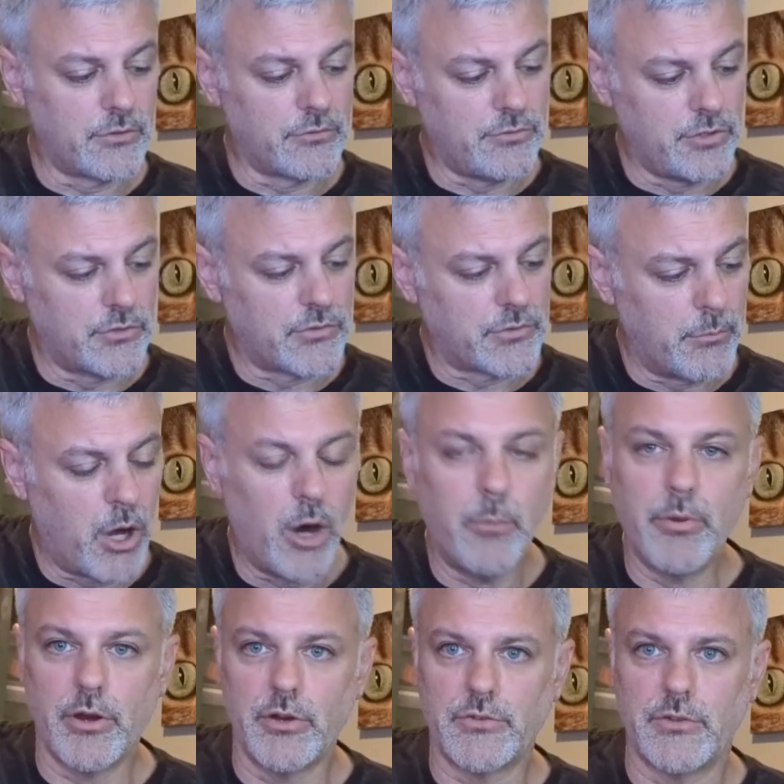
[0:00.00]
if you're a small
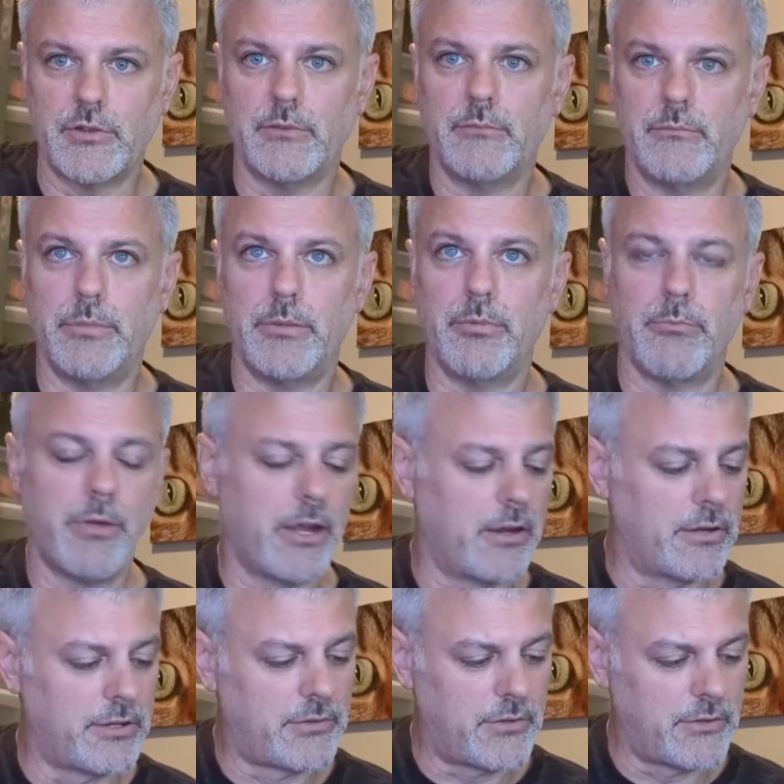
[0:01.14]
person, be
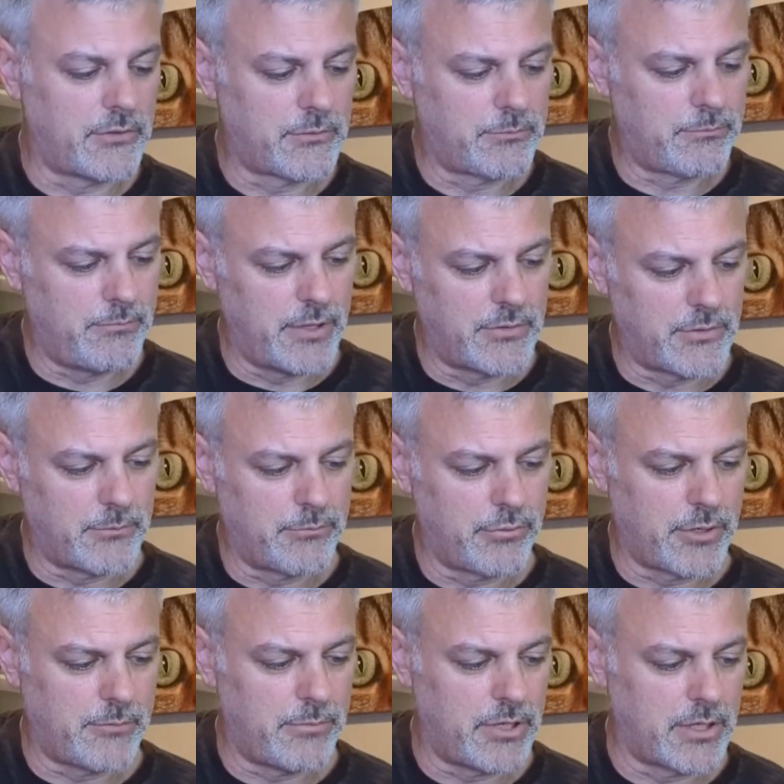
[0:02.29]
prepared. It's a
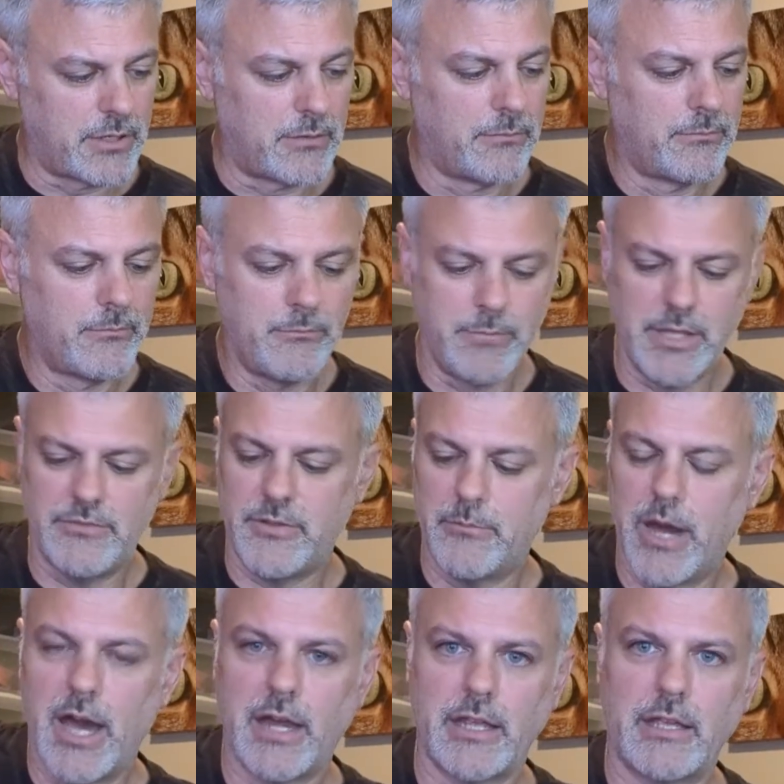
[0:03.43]
pretty big, beefy
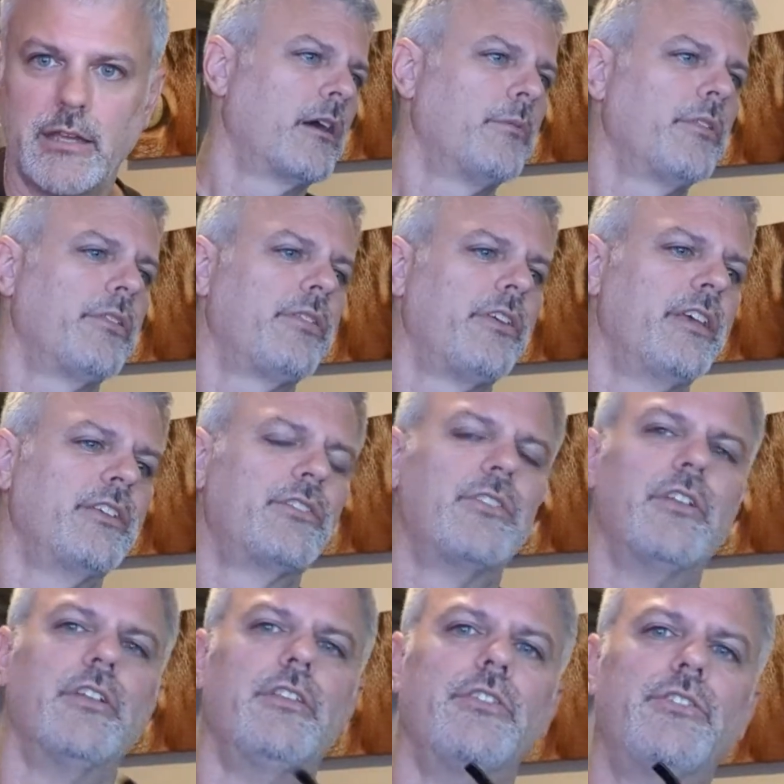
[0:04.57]
body. A couple of things,
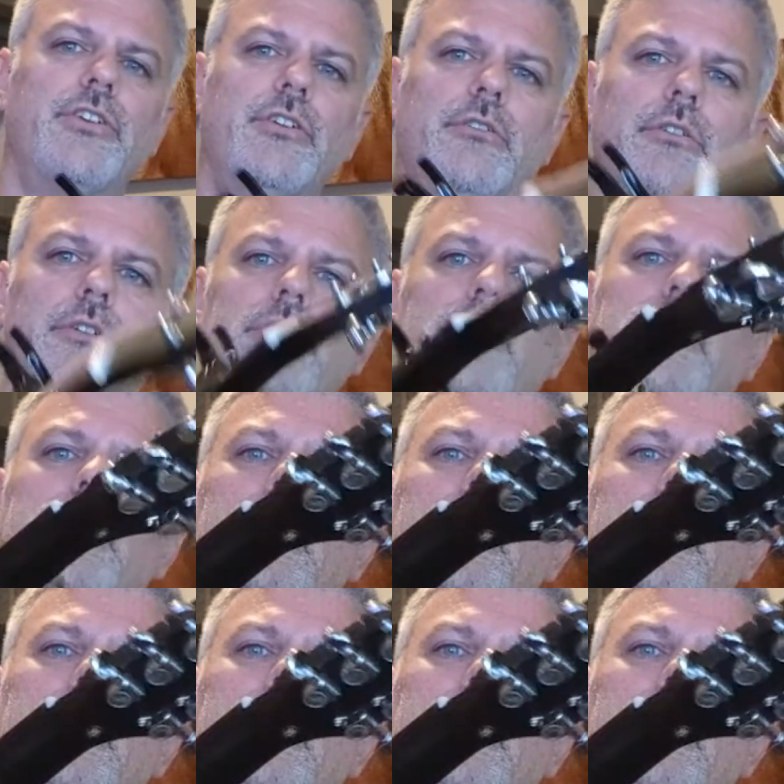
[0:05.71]
the tuners.